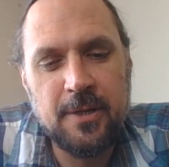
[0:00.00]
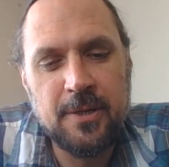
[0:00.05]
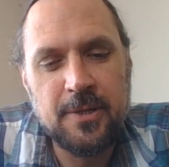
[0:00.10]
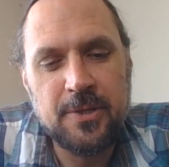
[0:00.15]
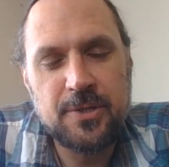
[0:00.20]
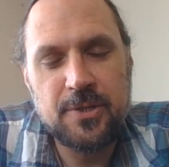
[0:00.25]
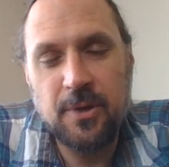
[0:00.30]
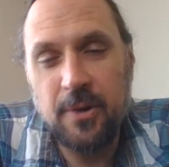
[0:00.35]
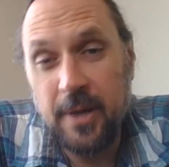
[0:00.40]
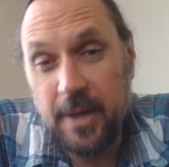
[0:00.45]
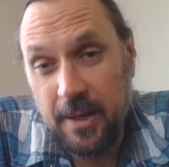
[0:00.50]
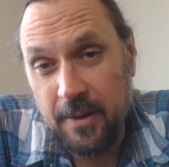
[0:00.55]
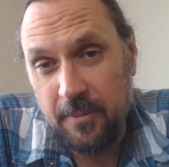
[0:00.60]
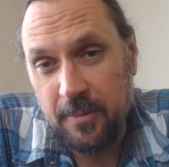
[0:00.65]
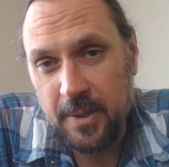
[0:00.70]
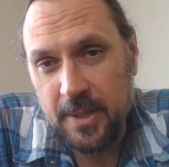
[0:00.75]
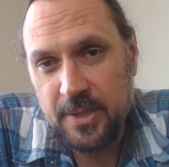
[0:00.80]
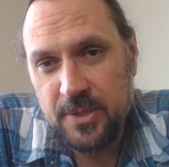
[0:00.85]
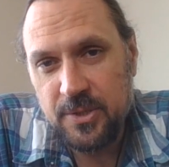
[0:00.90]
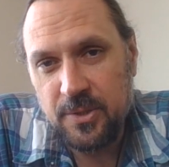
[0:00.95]
So
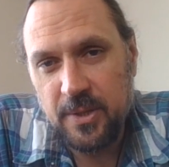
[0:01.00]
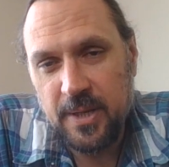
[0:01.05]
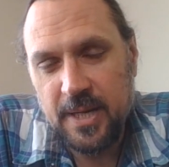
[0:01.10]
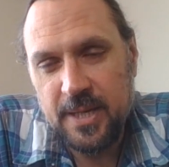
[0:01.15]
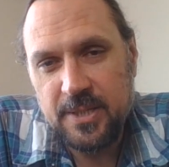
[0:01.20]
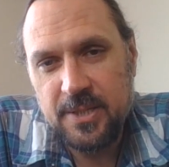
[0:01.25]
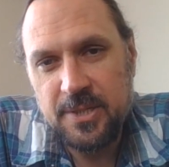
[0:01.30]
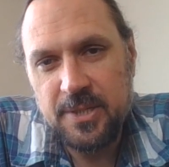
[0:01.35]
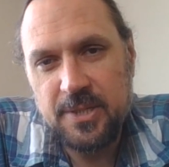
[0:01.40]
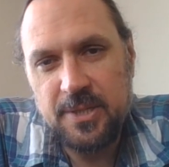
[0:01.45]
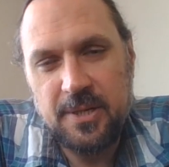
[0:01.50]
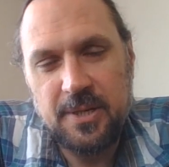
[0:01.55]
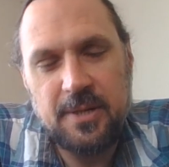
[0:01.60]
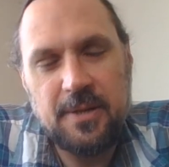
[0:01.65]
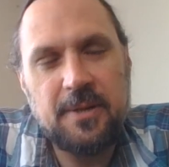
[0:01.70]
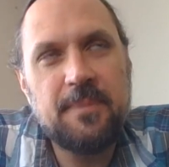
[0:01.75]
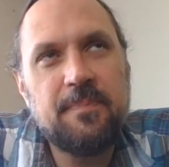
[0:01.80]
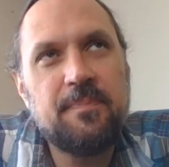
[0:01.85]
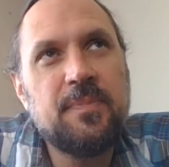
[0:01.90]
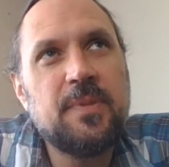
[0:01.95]
anyway, that's
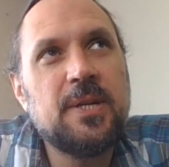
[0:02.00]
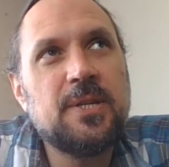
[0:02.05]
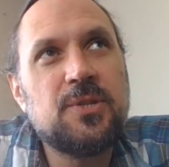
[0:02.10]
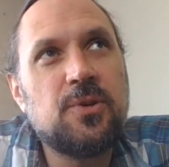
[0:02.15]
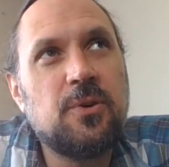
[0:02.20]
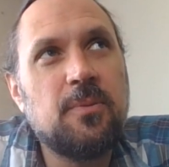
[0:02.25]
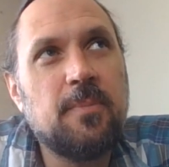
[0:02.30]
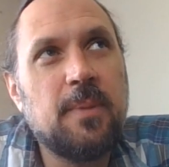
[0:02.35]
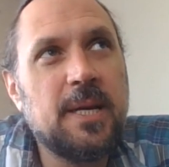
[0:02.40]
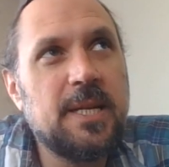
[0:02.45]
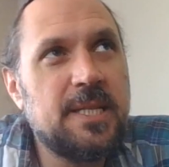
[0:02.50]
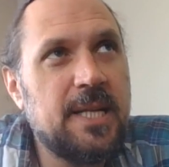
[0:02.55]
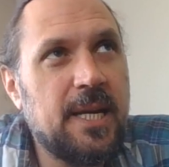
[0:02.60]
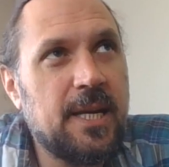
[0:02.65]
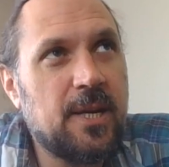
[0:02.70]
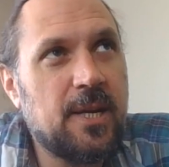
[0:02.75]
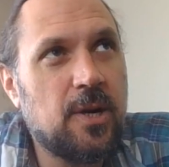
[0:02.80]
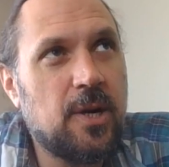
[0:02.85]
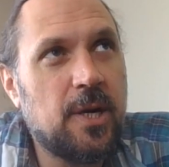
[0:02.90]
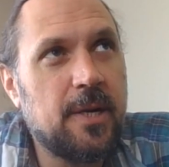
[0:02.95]
sort of my
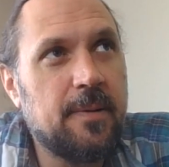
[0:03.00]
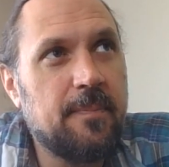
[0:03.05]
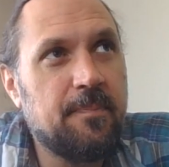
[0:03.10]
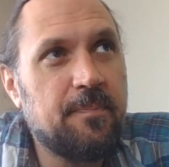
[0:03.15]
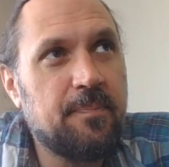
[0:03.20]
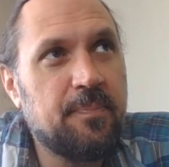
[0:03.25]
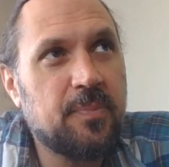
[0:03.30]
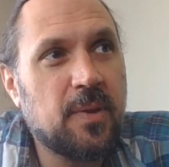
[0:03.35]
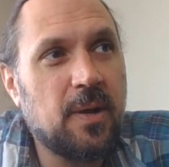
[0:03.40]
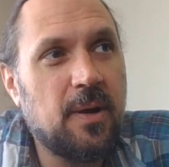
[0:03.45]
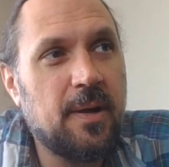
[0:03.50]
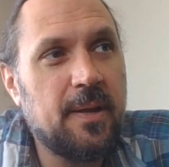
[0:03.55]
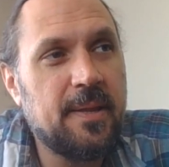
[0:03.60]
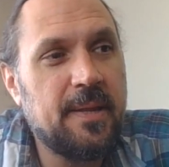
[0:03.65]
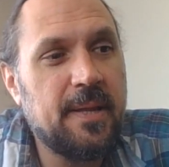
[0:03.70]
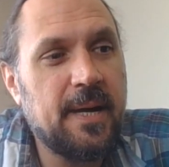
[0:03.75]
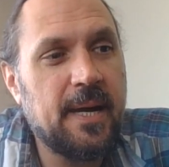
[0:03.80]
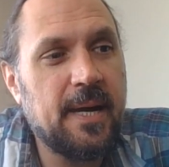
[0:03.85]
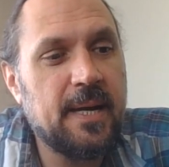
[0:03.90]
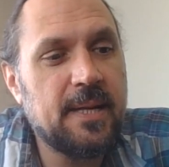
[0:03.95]
take on
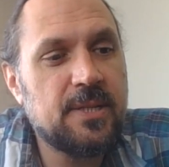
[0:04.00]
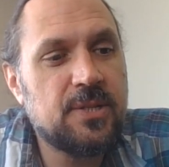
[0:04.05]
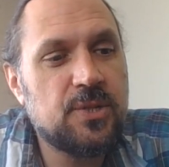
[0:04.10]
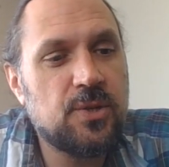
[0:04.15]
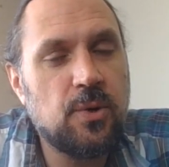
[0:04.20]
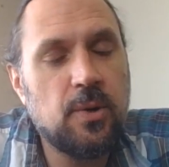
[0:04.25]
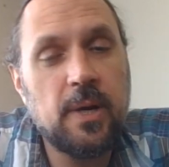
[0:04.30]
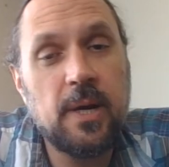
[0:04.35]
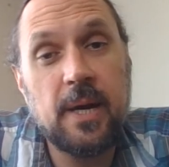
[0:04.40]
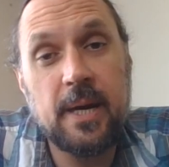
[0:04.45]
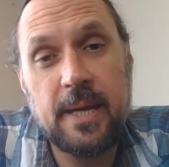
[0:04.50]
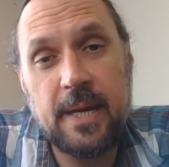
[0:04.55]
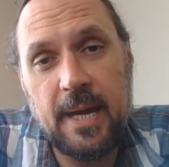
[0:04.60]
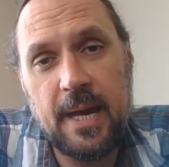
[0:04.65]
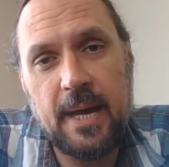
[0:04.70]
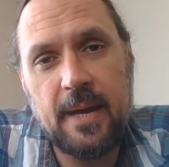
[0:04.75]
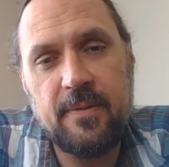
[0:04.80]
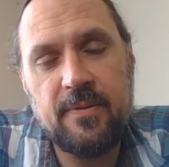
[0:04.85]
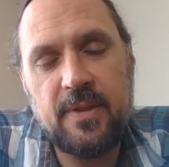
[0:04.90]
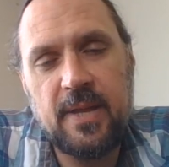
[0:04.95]
that. So
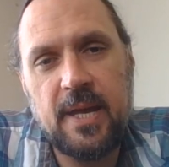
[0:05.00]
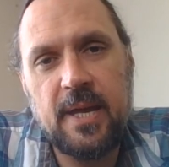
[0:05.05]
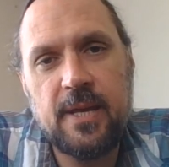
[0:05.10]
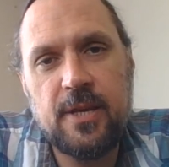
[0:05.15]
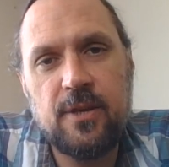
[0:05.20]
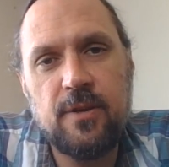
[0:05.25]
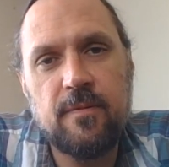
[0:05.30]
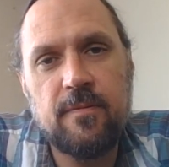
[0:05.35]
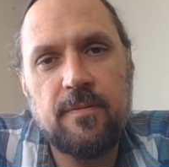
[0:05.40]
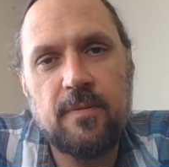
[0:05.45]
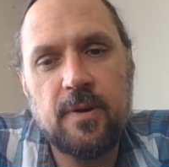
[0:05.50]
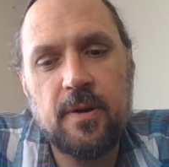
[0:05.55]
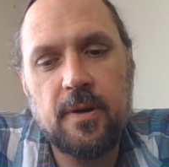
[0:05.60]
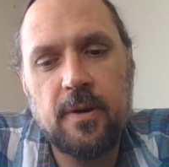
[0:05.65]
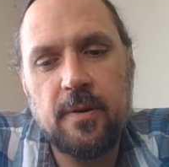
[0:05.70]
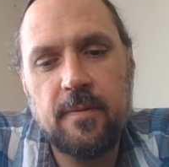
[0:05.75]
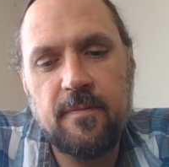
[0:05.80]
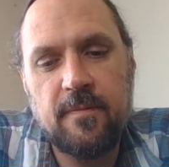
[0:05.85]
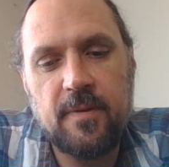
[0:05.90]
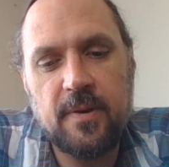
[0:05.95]
again, thank you
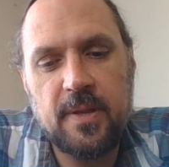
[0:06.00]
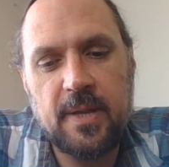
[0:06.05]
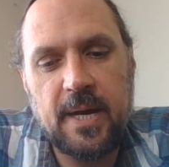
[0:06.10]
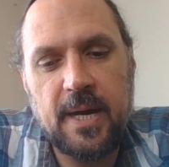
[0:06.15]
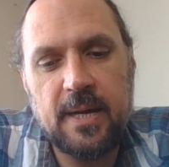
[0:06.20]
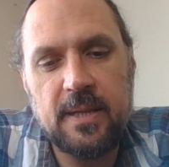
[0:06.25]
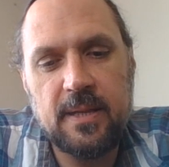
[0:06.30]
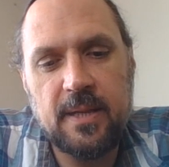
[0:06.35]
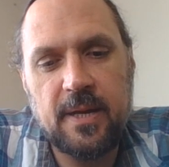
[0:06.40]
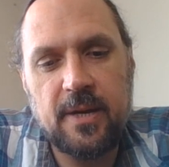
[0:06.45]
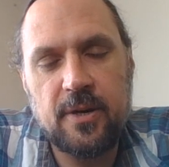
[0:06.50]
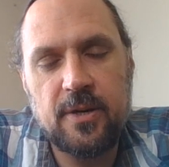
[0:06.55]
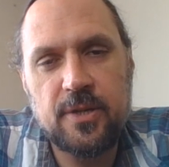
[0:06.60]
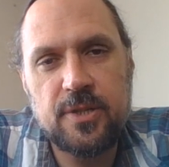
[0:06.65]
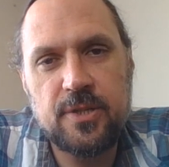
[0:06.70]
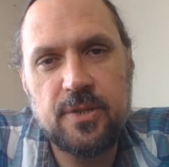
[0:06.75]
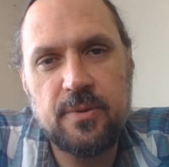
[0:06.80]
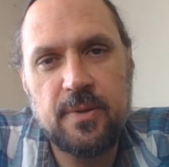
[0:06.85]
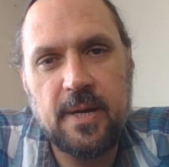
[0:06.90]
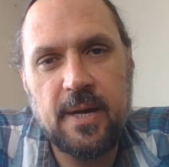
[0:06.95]
for that letter
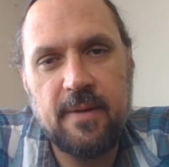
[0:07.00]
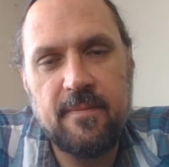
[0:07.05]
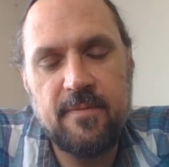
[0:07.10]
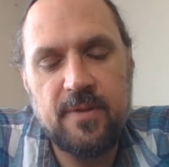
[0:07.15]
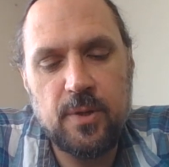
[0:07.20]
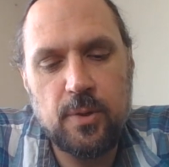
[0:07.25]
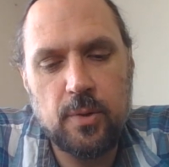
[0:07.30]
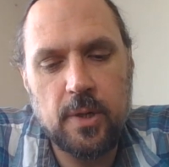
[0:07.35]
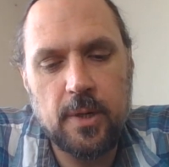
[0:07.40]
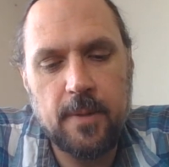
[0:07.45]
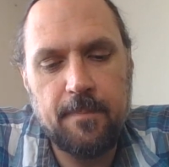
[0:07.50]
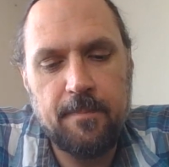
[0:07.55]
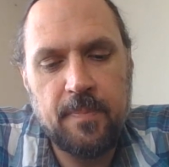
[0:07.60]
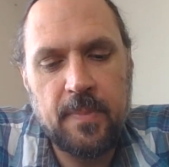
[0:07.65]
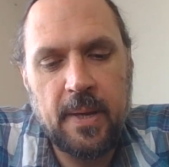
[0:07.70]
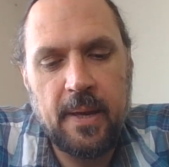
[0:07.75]
to that viewer.